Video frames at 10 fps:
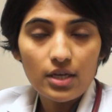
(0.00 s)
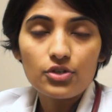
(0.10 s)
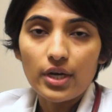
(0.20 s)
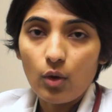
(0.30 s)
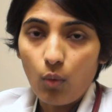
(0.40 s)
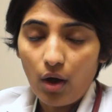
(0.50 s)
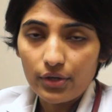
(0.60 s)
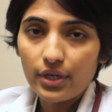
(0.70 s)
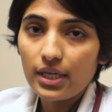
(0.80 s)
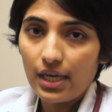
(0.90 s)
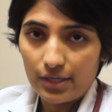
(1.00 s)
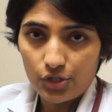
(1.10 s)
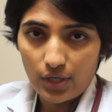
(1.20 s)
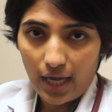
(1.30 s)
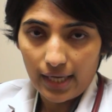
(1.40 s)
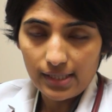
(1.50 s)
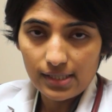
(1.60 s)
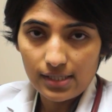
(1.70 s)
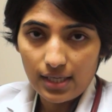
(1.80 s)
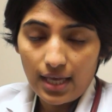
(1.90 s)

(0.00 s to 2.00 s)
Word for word: drink water and electrolytes,